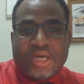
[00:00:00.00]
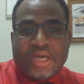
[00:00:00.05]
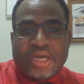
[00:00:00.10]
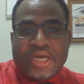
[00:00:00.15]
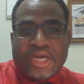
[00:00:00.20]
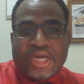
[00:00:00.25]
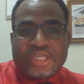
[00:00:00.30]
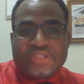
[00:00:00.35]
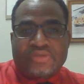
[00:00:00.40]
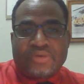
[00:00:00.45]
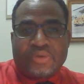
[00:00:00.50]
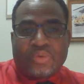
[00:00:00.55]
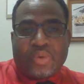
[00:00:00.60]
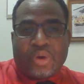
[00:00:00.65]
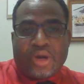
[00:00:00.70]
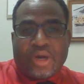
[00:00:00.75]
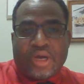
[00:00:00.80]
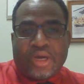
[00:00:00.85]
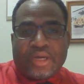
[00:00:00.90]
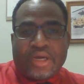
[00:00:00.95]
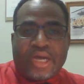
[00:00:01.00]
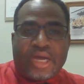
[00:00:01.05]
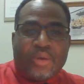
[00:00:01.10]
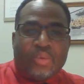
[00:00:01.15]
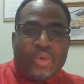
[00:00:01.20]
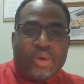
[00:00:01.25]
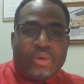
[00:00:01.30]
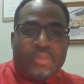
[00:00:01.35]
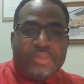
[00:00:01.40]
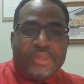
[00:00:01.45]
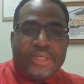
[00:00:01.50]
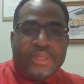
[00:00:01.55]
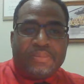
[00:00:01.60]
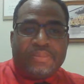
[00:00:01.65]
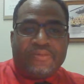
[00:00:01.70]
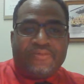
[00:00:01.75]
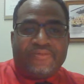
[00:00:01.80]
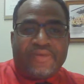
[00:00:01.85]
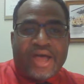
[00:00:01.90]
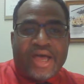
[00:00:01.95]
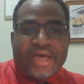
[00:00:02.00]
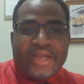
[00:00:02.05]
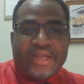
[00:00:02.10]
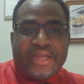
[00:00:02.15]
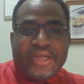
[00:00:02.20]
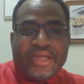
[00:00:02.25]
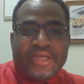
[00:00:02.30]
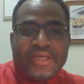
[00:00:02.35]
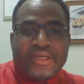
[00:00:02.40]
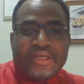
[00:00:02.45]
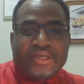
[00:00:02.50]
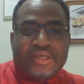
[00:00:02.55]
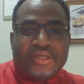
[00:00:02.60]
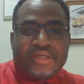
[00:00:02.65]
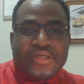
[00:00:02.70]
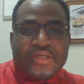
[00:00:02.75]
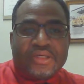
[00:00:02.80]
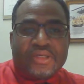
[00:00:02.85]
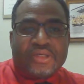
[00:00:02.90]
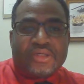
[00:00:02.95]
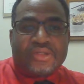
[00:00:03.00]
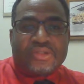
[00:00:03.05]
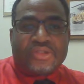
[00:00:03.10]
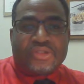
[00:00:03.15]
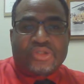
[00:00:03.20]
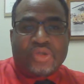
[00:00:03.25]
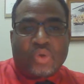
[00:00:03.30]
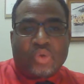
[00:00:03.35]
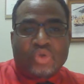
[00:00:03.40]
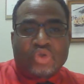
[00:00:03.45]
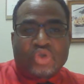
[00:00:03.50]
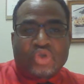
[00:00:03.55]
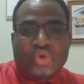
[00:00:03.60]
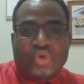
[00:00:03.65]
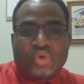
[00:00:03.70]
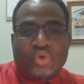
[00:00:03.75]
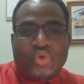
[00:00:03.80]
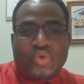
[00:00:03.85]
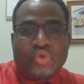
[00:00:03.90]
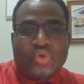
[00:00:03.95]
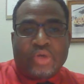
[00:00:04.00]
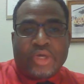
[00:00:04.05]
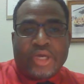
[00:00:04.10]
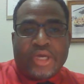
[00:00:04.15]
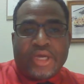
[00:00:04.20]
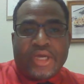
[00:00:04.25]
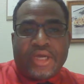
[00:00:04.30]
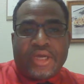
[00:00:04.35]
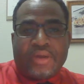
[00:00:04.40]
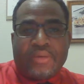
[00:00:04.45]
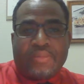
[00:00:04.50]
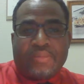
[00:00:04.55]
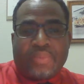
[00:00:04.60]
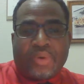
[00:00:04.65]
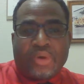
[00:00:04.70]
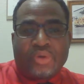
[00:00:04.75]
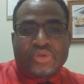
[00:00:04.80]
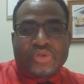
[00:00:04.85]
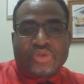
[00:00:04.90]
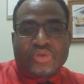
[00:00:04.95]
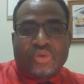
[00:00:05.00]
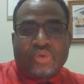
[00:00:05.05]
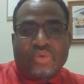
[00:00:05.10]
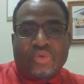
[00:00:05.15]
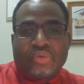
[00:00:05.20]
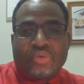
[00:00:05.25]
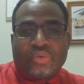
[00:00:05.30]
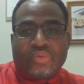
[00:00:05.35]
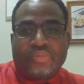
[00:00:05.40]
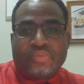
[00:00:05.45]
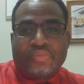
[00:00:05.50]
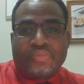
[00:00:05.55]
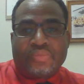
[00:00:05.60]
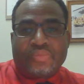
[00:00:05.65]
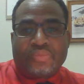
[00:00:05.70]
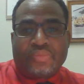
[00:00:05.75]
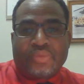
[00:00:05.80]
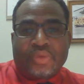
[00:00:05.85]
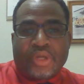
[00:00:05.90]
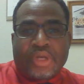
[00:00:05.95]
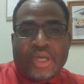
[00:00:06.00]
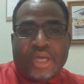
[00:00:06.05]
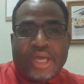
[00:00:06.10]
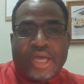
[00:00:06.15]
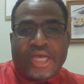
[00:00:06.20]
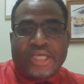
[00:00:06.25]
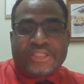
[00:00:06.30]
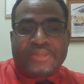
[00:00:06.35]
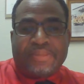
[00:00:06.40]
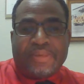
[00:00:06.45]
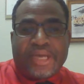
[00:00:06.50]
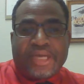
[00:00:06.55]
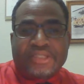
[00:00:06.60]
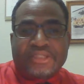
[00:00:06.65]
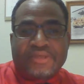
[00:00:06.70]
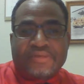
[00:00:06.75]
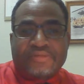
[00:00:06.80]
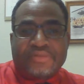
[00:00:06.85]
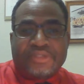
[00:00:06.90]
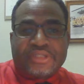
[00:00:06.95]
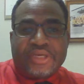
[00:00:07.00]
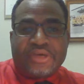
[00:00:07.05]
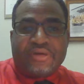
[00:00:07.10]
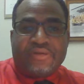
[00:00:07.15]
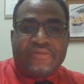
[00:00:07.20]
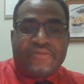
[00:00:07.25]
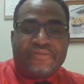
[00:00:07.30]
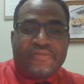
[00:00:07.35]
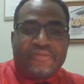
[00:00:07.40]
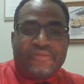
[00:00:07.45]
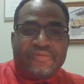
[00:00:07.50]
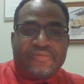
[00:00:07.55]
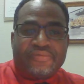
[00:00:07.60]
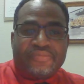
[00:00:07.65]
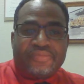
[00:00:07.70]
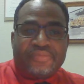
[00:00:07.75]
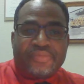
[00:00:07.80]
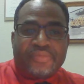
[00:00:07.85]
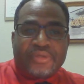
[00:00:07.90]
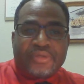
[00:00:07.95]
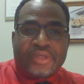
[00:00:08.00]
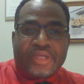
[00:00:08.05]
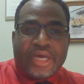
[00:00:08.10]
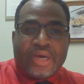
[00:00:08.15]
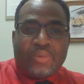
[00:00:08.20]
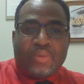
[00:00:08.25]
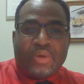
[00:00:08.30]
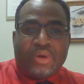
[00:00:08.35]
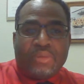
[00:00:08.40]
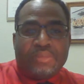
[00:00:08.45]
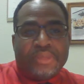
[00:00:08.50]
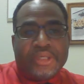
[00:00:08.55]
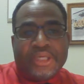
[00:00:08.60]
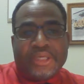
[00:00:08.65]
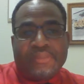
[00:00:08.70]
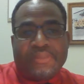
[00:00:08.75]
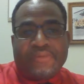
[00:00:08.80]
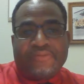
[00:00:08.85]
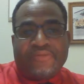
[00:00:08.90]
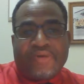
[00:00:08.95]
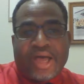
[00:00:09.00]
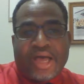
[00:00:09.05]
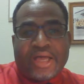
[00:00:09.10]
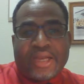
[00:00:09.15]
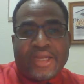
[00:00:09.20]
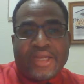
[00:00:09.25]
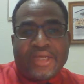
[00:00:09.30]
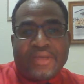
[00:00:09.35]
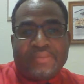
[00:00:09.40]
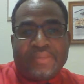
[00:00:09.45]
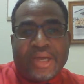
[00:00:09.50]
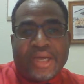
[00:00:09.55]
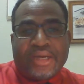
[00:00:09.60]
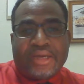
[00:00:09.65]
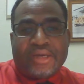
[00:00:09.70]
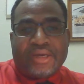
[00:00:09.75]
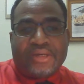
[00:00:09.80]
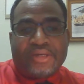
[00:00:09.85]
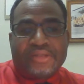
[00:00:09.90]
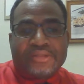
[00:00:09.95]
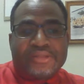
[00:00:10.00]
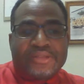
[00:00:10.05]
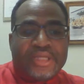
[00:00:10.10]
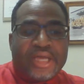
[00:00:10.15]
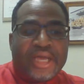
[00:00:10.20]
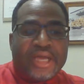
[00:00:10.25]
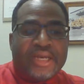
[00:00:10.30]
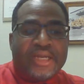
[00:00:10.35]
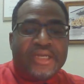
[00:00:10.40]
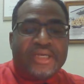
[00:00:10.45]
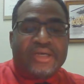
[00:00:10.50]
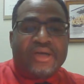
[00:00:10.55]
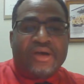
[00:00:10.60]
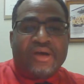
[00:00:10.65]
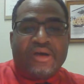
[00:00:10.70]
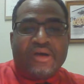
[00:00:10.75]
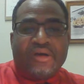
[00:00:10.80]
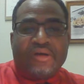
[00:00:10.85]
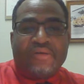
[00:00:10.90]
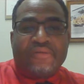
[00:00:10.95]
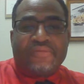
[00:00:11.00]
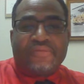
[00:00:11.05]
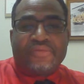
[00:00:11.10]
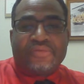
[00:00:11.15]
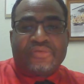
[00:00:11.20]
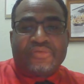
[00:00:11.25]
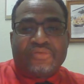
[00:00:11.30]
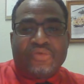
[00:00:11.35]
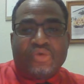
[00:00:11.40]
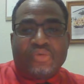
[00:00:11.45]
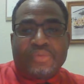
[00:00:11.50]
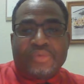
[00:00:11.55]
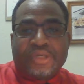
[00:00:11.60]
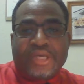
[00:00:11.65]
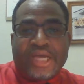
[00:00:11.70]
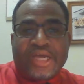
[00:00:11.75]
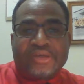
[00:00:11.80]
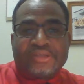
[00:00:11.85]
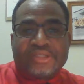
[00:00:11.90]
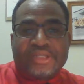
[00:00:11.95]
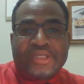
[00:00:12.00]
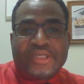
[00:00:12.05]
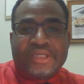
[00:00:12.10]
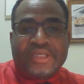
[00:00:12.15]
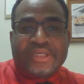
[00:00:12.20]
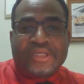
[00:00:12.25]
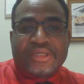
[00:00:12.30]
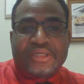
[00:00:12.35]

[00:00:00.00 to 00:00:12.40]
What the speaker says: As required, I will be providing social and personal aspects of self. I will be providing my understanding of group counseling,